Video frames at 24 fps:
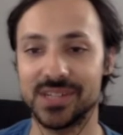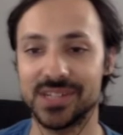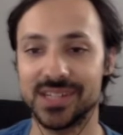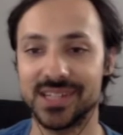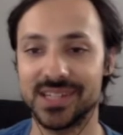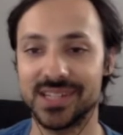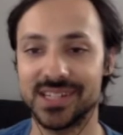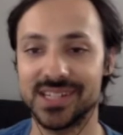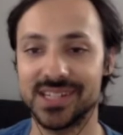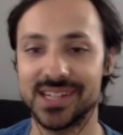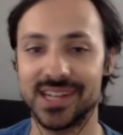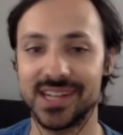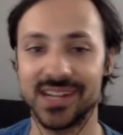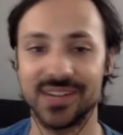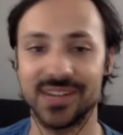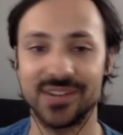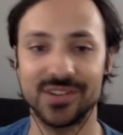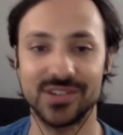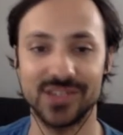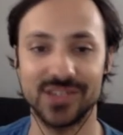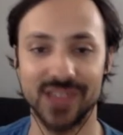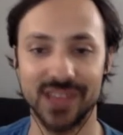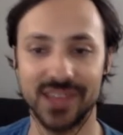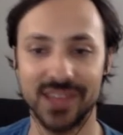
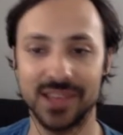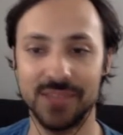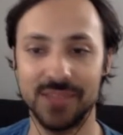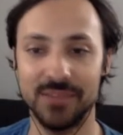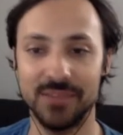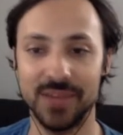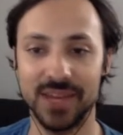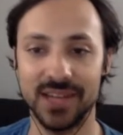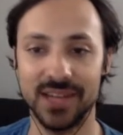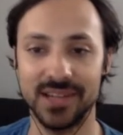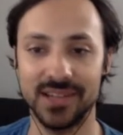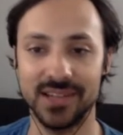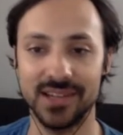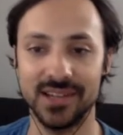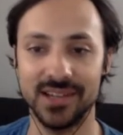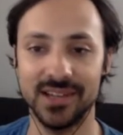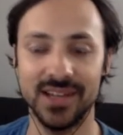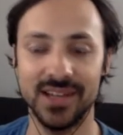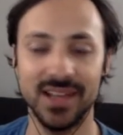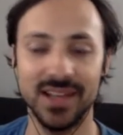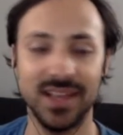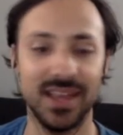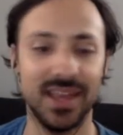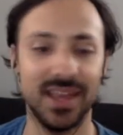insiders like Amanda,
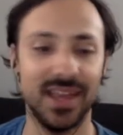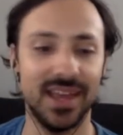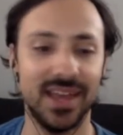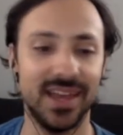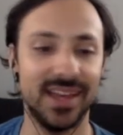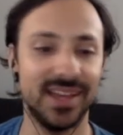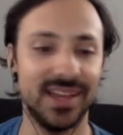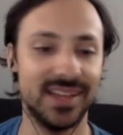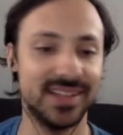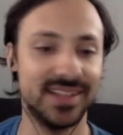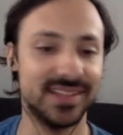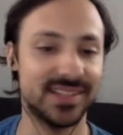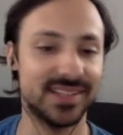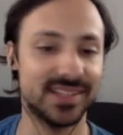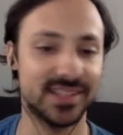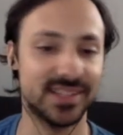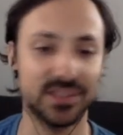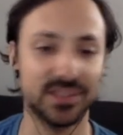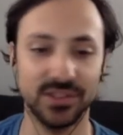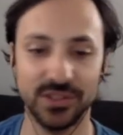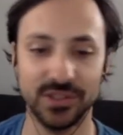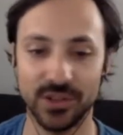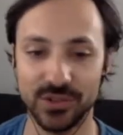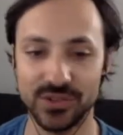and,
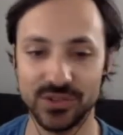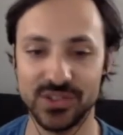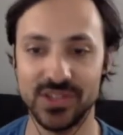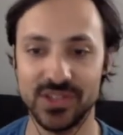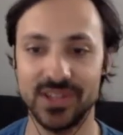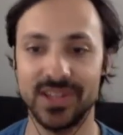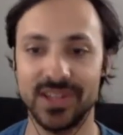you know,